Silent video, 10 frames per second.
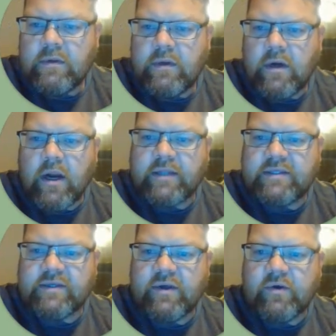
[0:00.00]
All right,
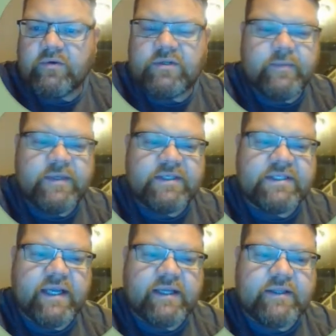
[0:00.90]
so it took me a
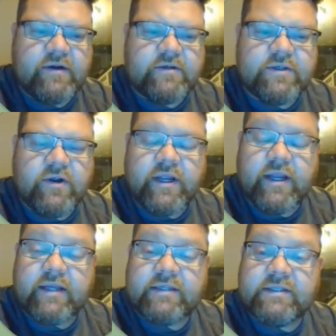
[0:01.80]
second there. Sorry,
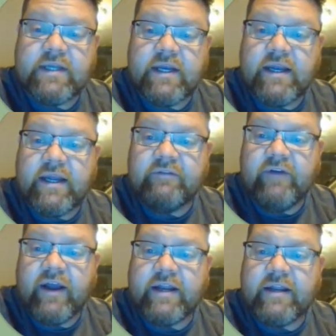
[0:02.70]
guys, I had to
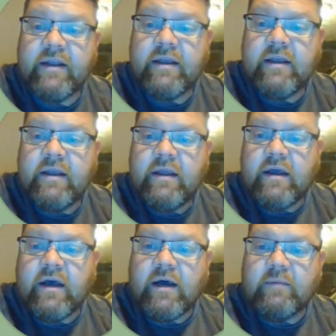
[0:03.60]
find it.
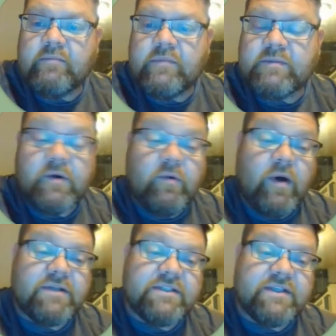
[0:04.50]
It's been a
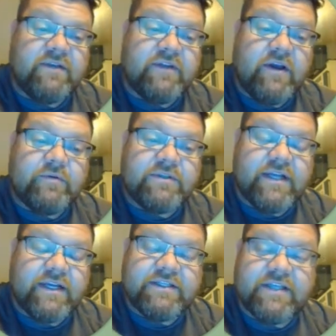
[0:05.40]
while since I've dealt with
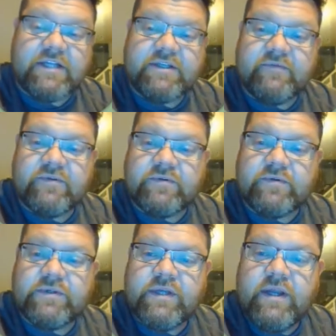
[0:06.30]
SketchUp For
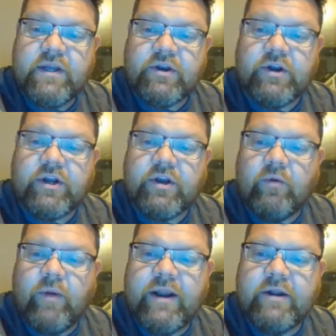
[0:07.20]
Schools. You're going to go
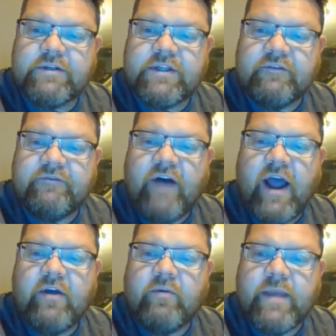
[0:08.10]
right here to the
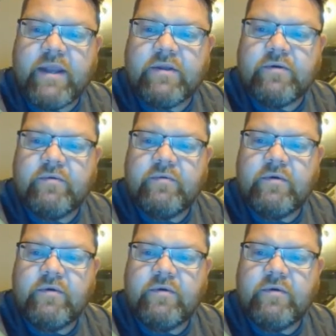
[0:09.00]
File menu.